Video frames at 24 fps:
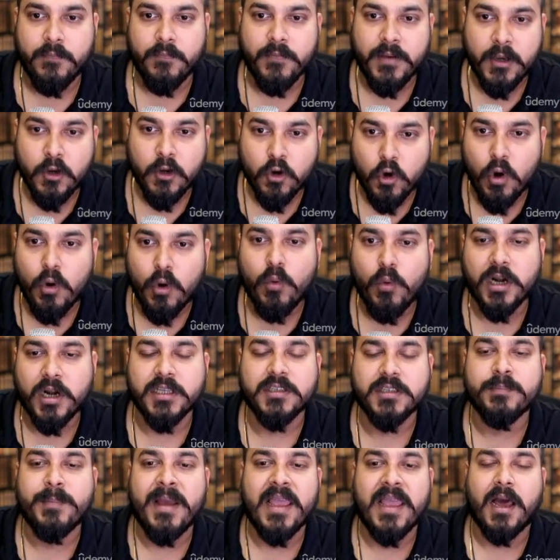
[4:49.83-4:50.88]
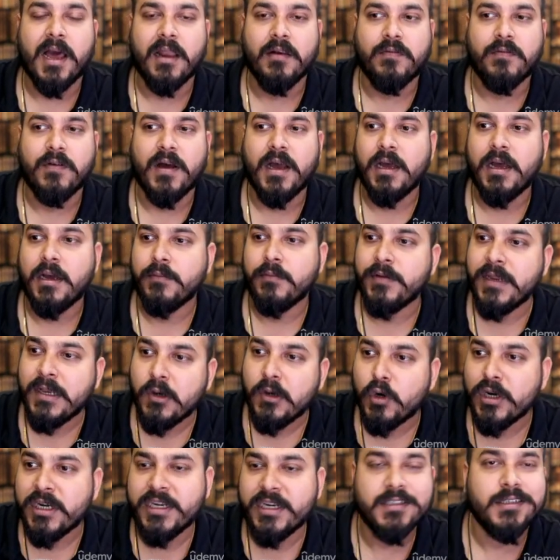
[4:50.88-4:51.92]
We know what is my alpha. We
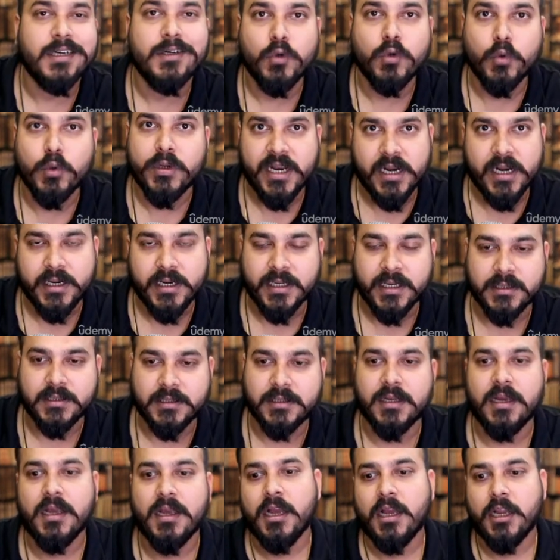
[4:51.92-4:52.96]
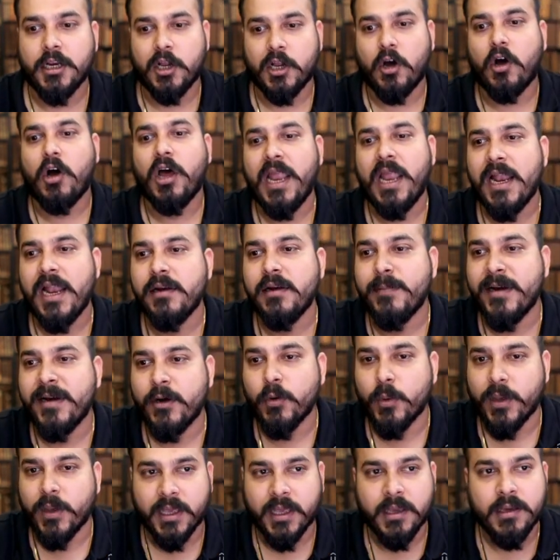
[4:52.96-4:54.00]
know it is a two-tailed test. Now all I'll be
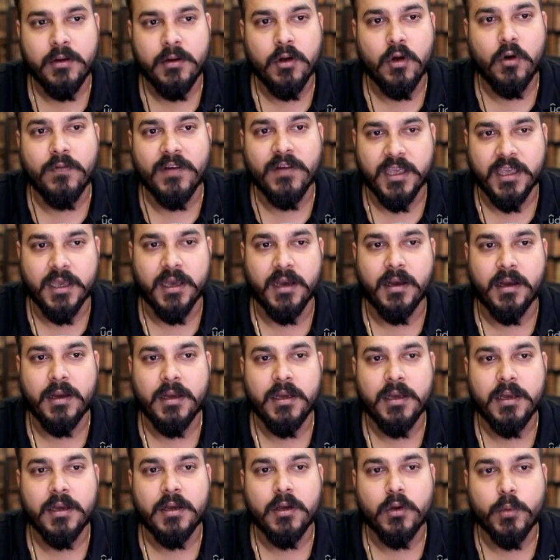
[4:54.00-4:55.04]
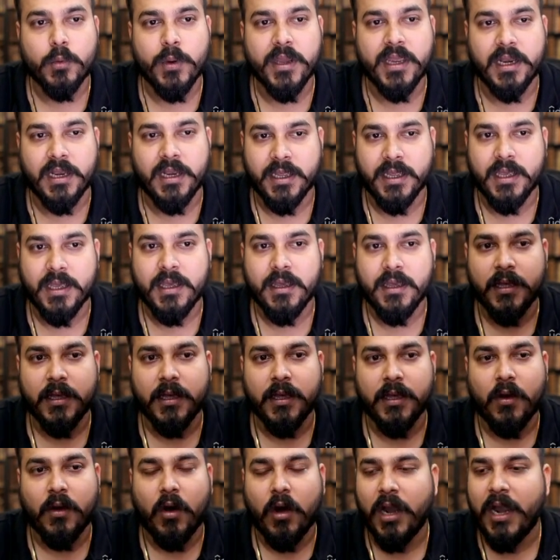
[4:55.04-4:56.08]
doing over here quickly,
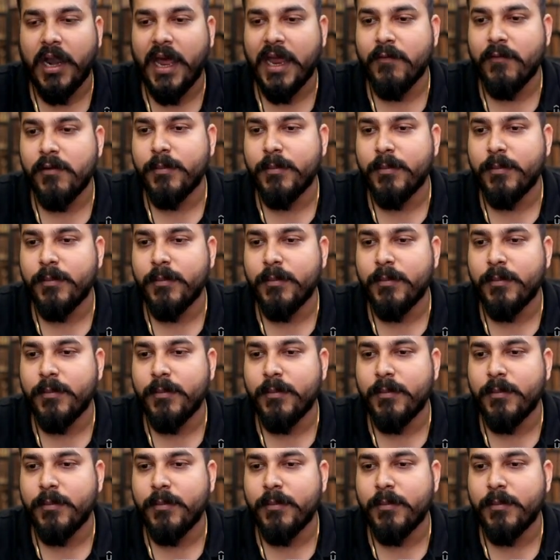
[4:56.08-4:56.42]
I